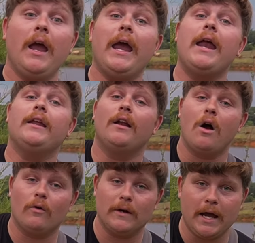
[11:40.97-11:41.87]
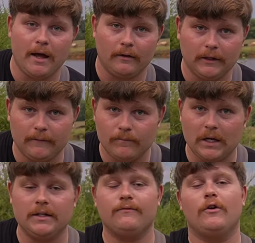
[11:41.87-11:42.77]
And in all reality,
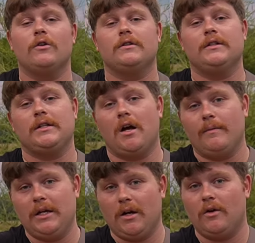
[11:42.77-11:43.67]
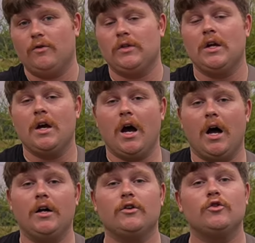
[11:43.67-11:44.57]
as far as this hobby goes,
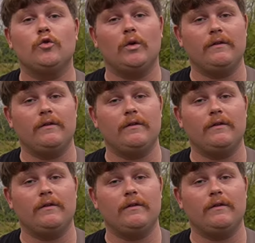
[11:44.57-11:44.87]
$125,